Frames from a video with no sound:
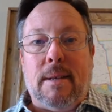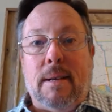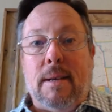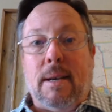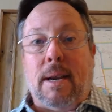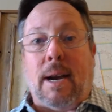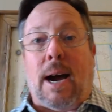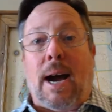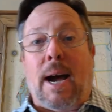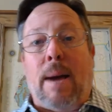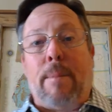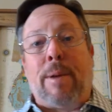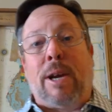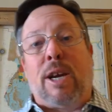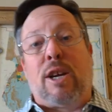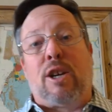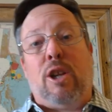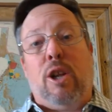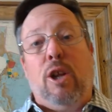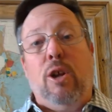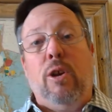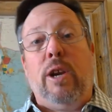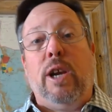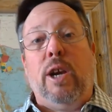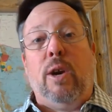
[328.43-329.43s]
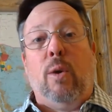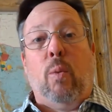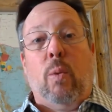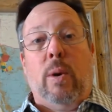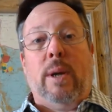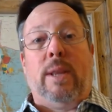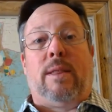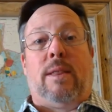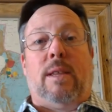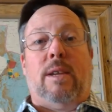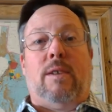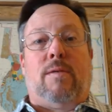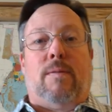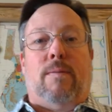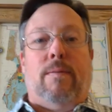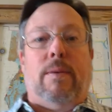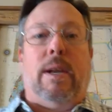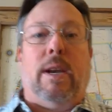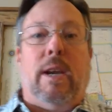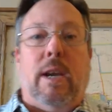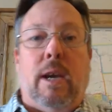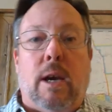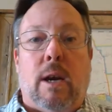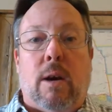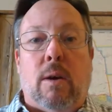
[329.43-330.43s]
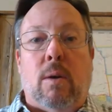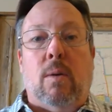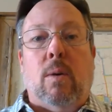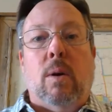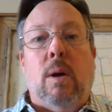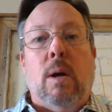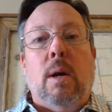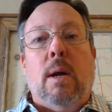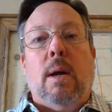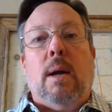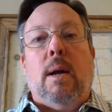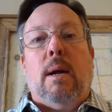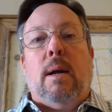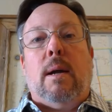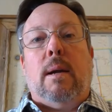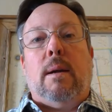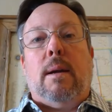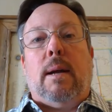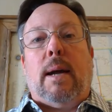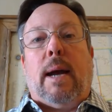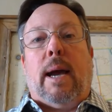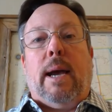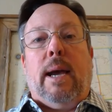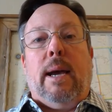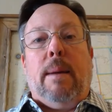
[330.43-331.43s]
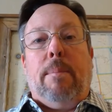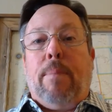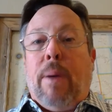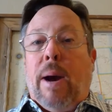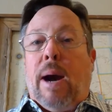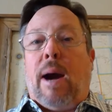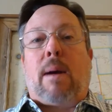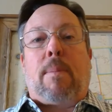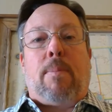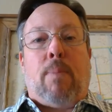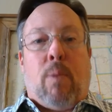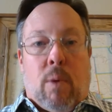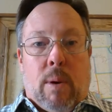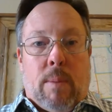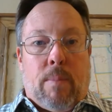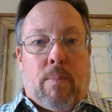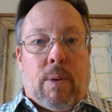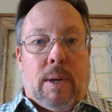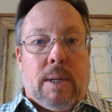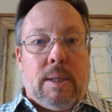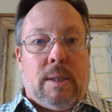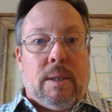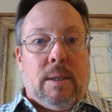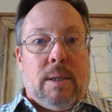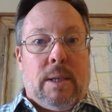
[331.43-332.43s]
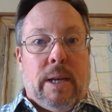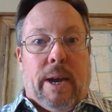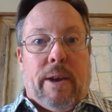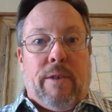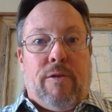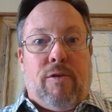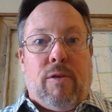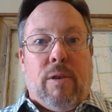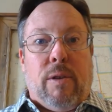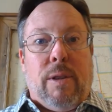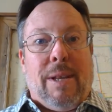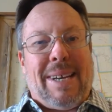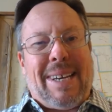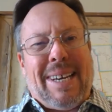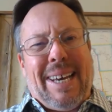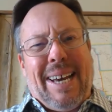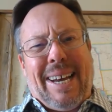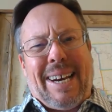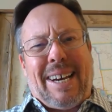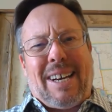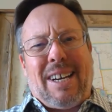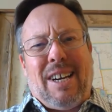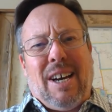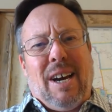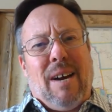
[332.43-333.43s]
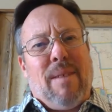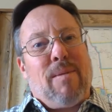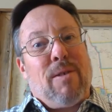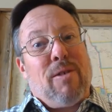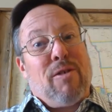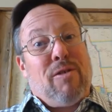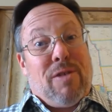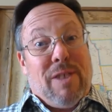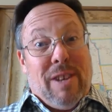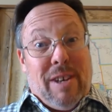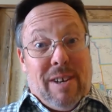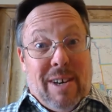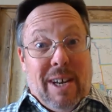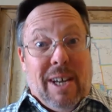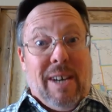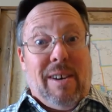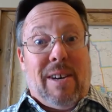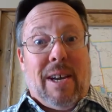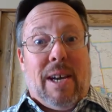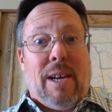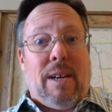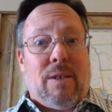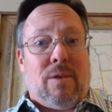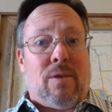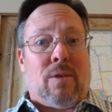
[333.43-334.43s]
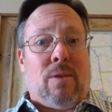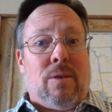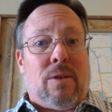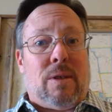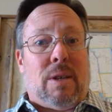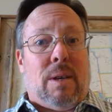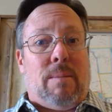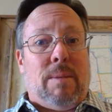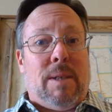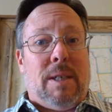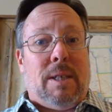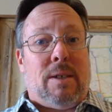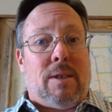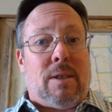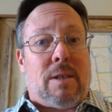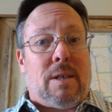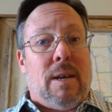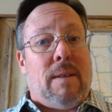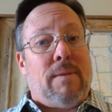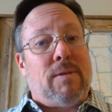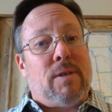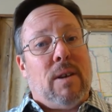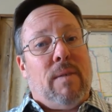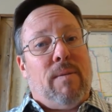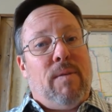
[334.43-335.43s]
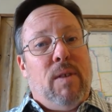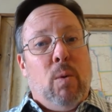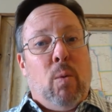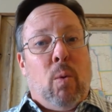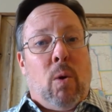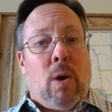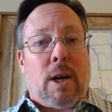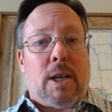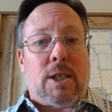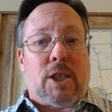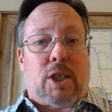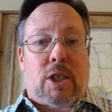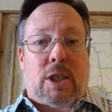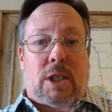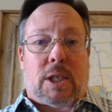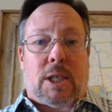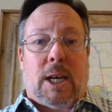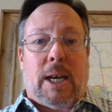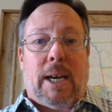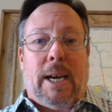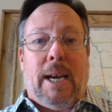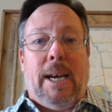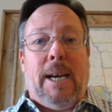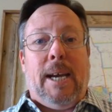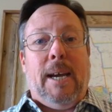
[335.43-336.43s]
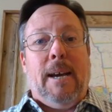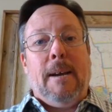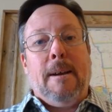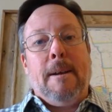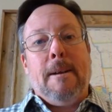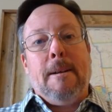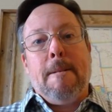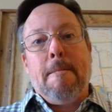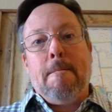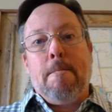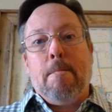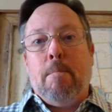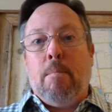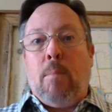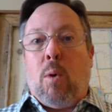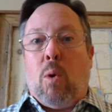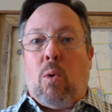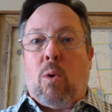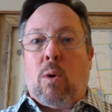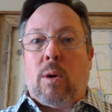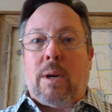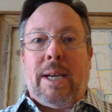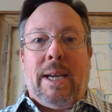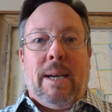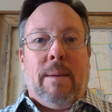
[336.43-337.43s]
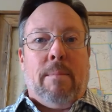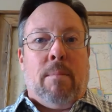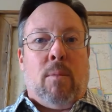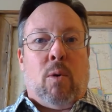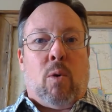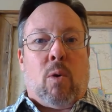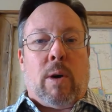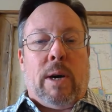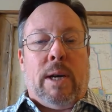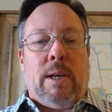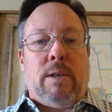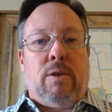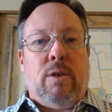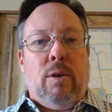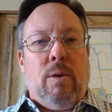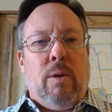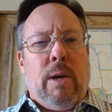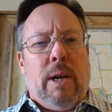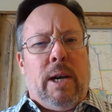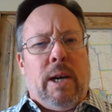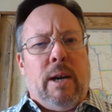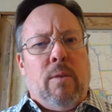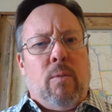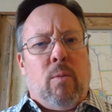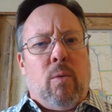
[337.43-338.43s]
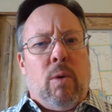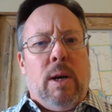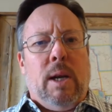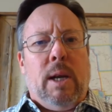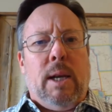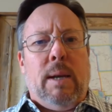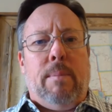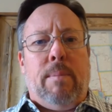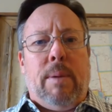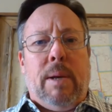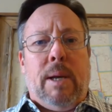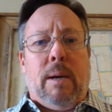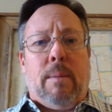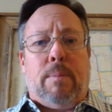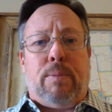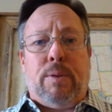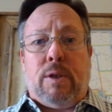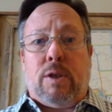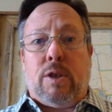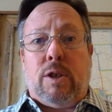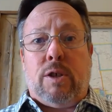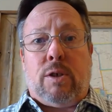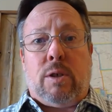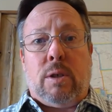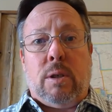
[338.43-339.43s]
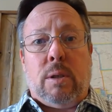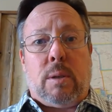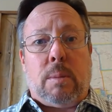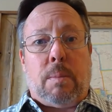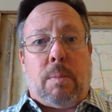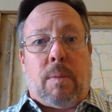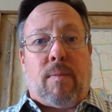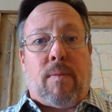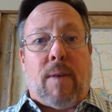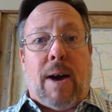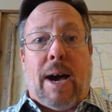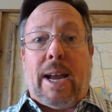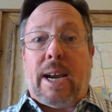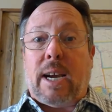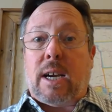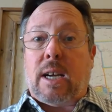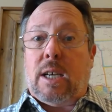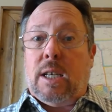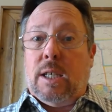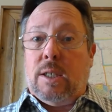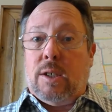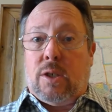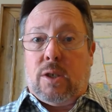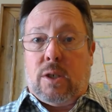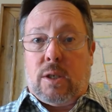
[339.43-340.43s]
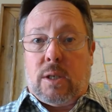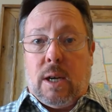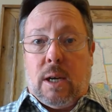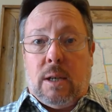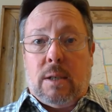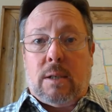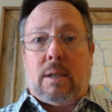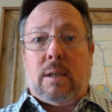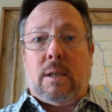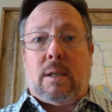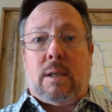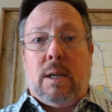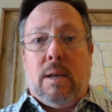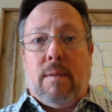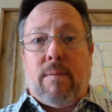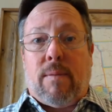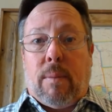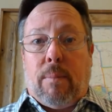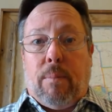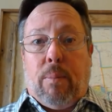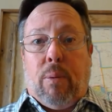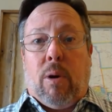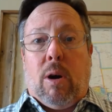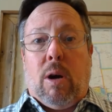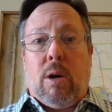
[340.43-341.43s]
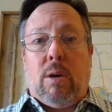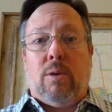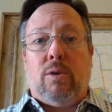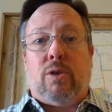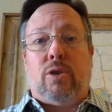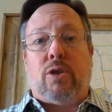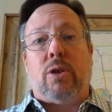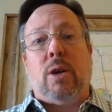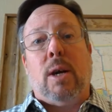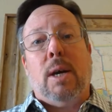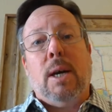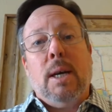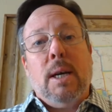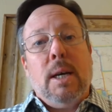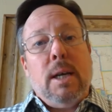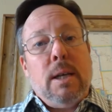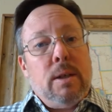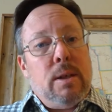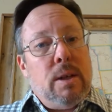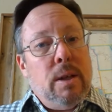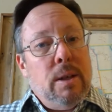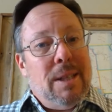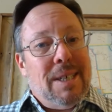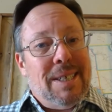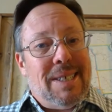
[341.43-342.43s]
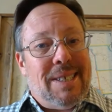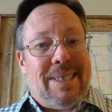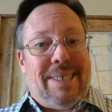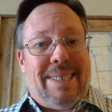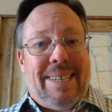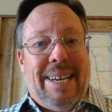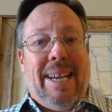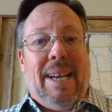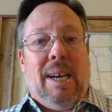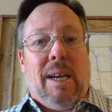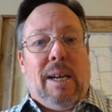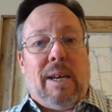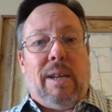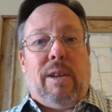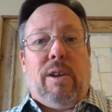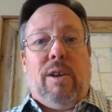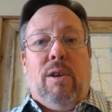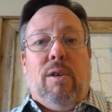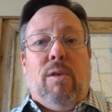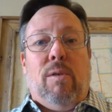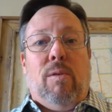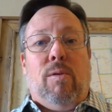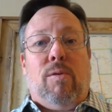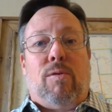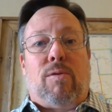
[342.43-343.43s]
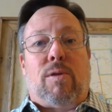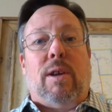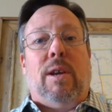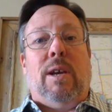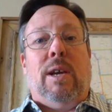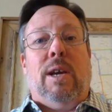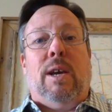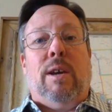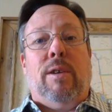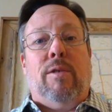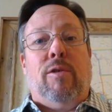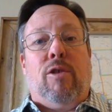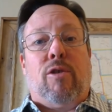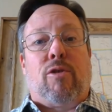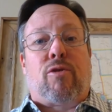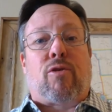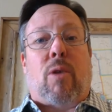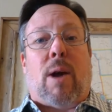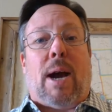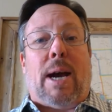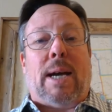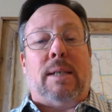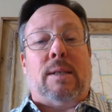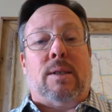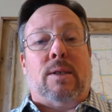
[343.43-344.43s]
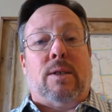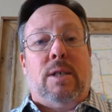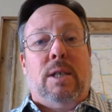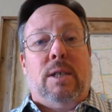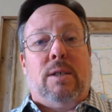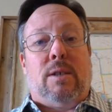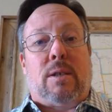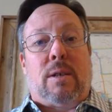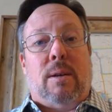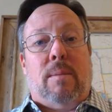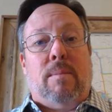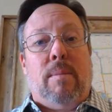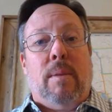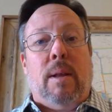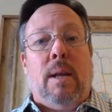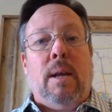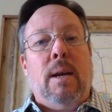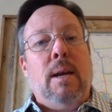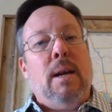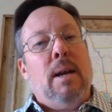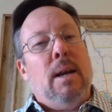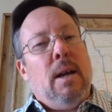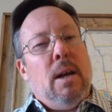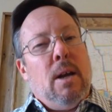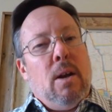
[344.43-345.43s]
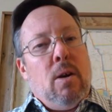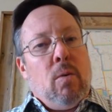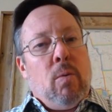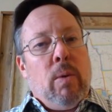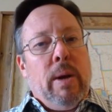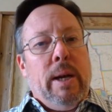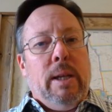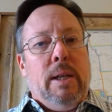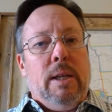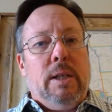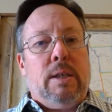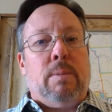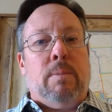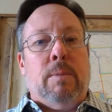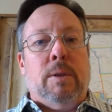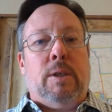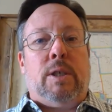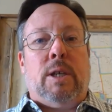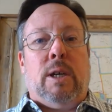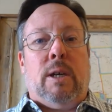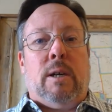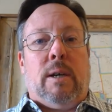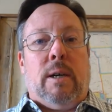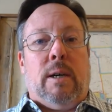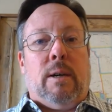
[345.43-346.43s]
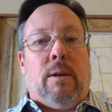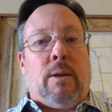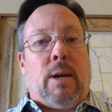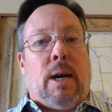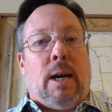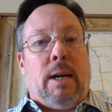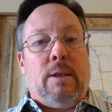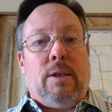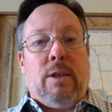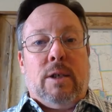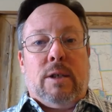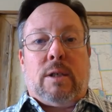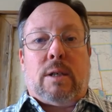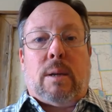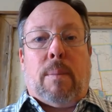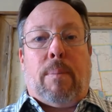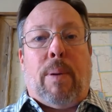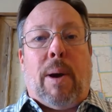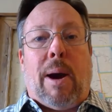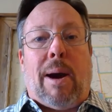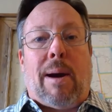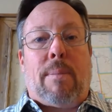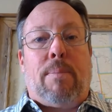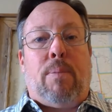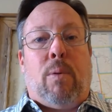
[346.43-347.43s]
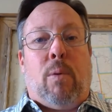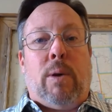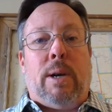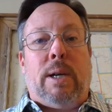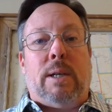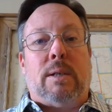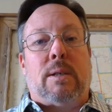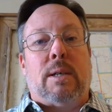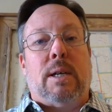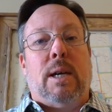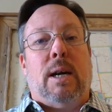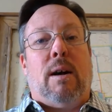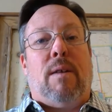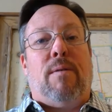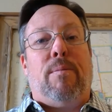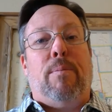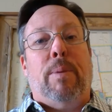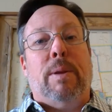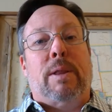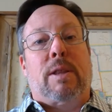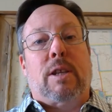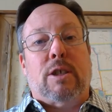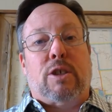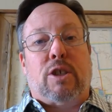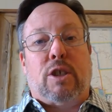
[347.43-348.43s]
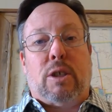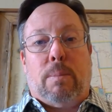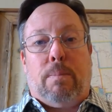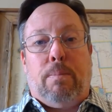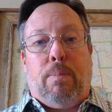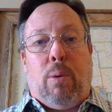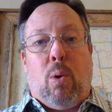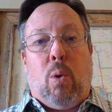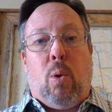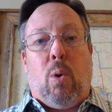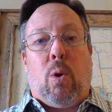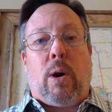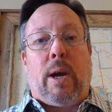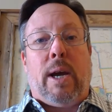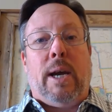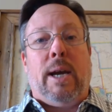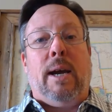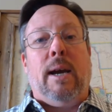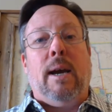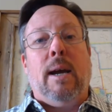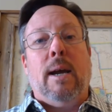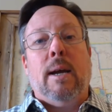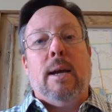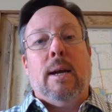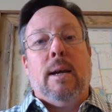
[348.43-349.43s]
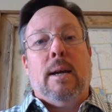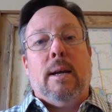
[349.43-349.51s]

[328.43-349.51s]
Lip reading: Now, I'm including with this video a PowerPoint presentation that kind of covers the details on some of this stuff. So if you want to study more, get more into it, and really be in a position to provide a consultative approach to the sealant used in your Triton system, read this material, not just the PowerPoint itself, but the supporting